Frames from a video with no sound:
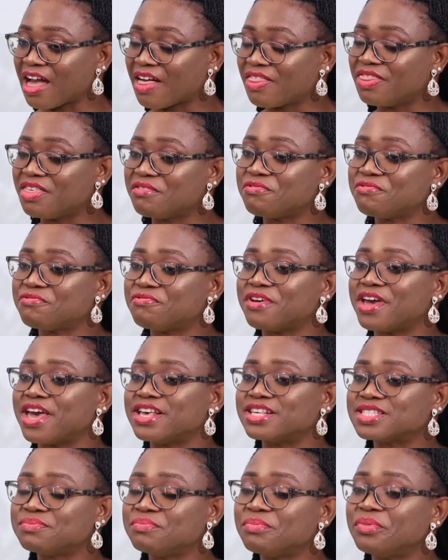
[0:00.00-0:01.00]
the
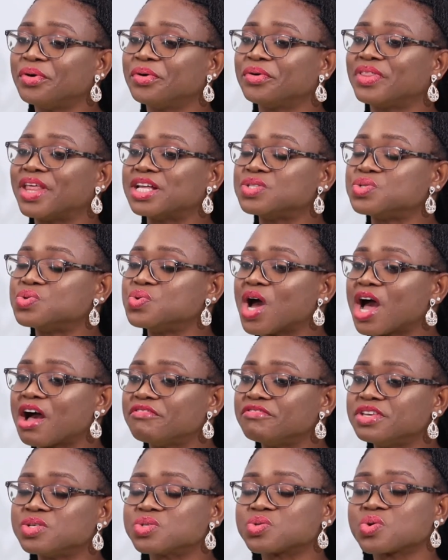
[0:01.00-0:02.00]
first milk that you
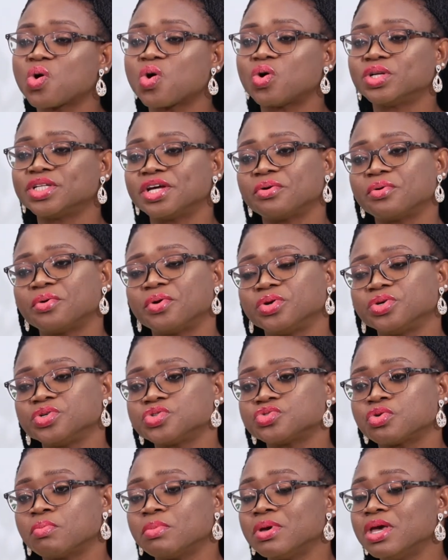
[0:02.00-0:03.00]
have is called the
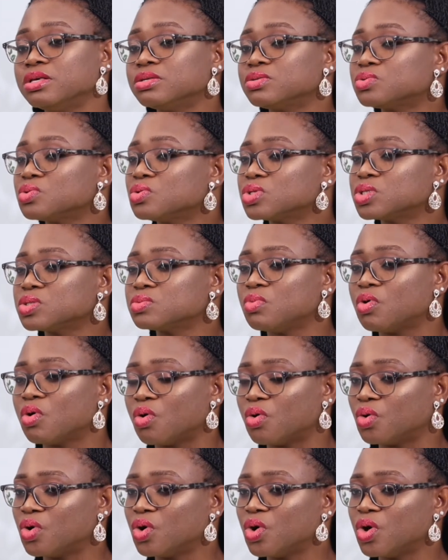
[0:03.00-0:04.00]
colostrum. It's so
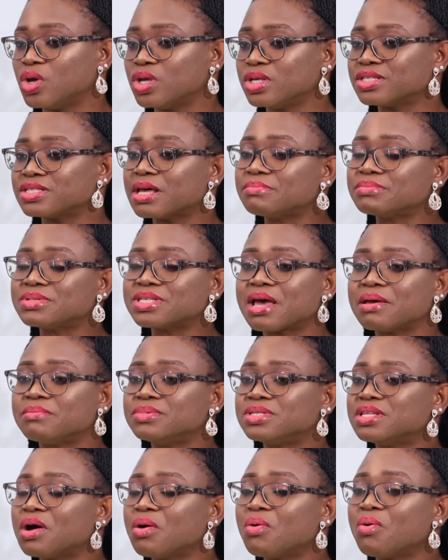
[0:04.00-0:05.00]
small.
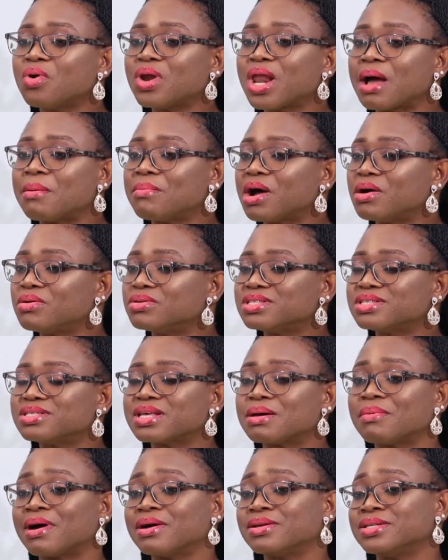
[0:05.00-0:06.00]
Sometimes the whole amount is
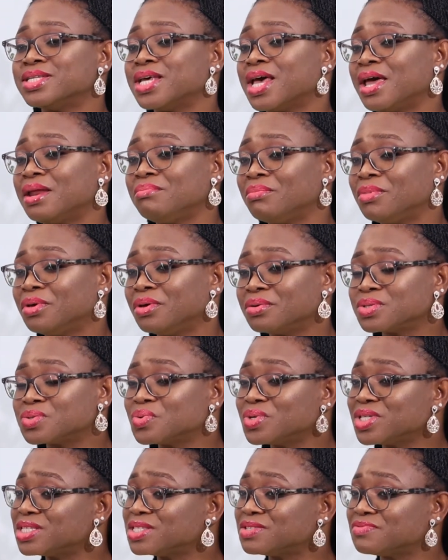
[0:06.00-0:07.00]
about 10 mils,
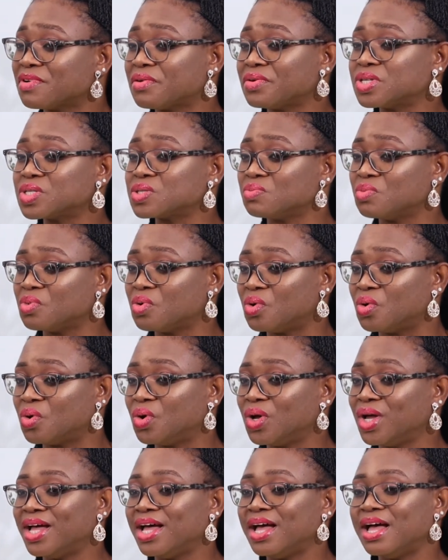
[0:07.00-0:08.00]
which is very
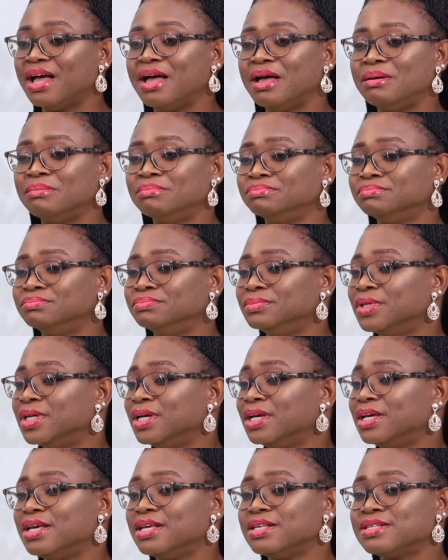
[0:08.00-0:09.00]
small.
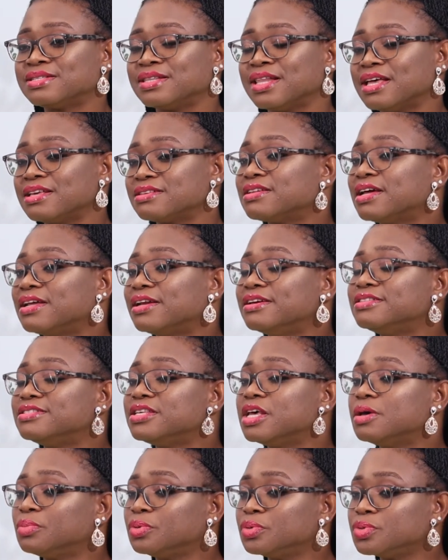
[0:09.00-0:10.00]
It's less than a
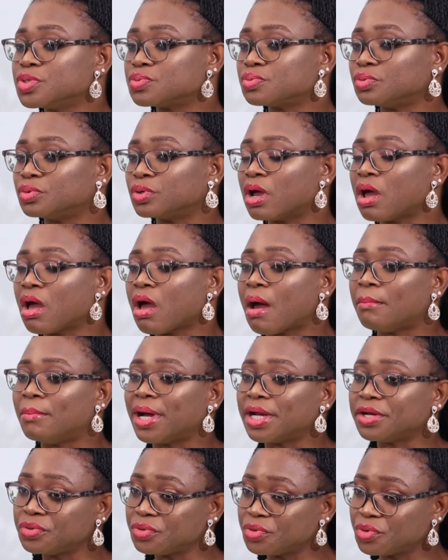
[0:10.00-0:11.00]
tablespoon.
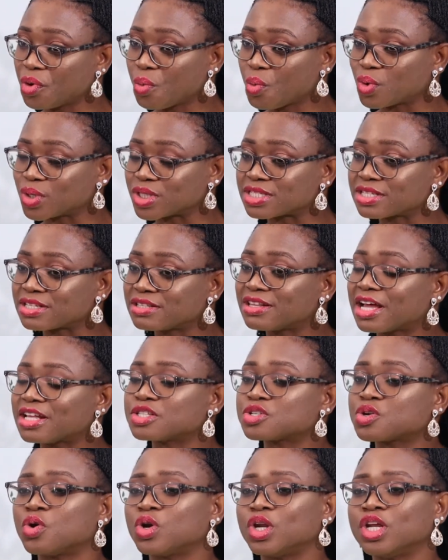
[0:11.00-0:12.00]
But you know what?
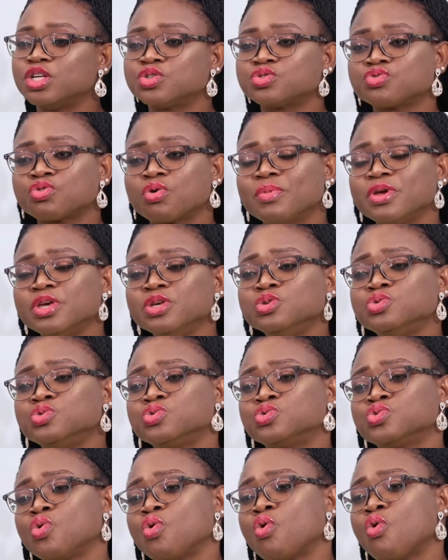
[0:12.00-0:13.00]
That colostrum is
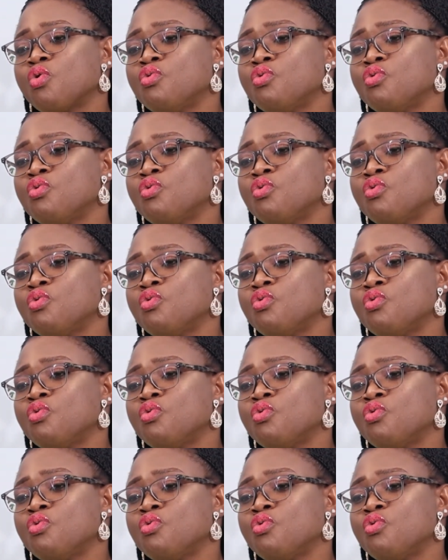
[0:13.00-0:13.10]
so